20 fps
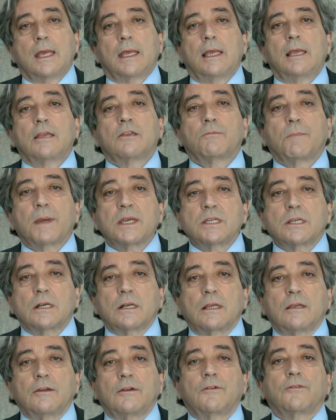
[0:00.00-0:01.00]

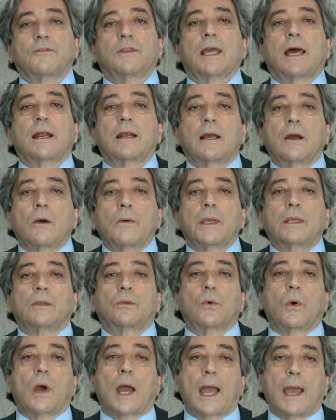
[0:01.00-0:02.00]
especially if they are going
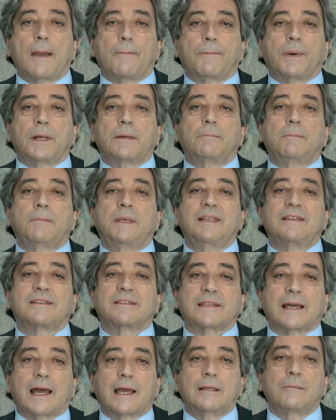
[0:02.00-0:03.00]
to happen
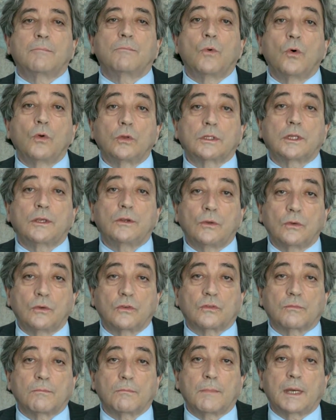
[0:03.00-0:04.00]
inside
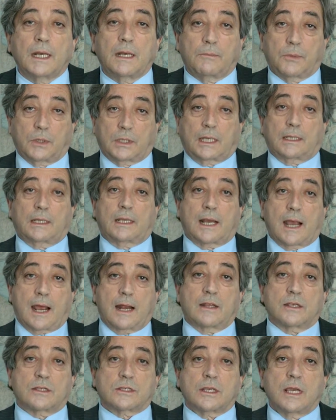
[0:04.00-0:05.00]
multi-use marine protected
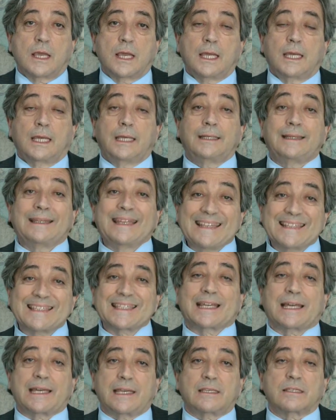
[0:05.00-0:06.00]
areas. In this
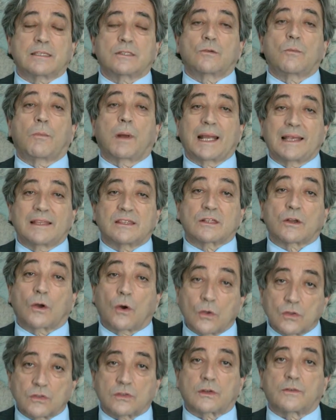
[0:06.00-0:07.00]
case, to balance
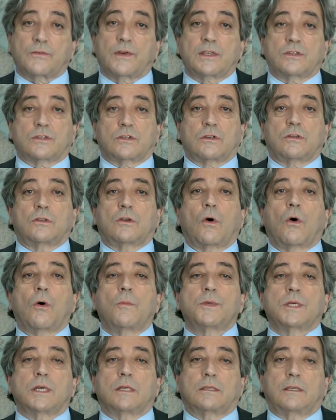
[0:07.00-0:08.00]
conservation
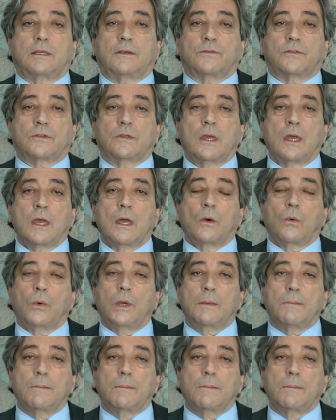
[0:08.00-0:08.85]
objectives with